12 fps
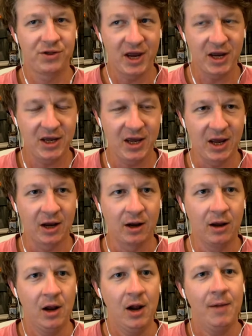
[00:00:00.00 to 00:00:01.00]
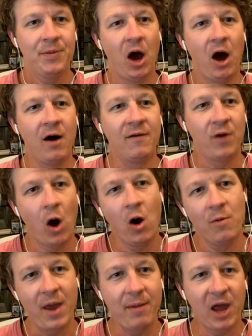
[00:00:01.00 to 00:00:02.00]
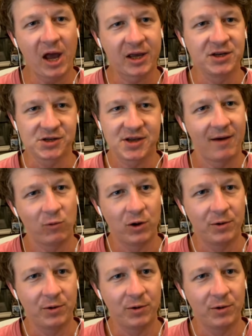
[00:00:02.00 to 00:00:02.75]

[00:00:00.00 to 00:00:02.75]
thinking of oh maybe I can just have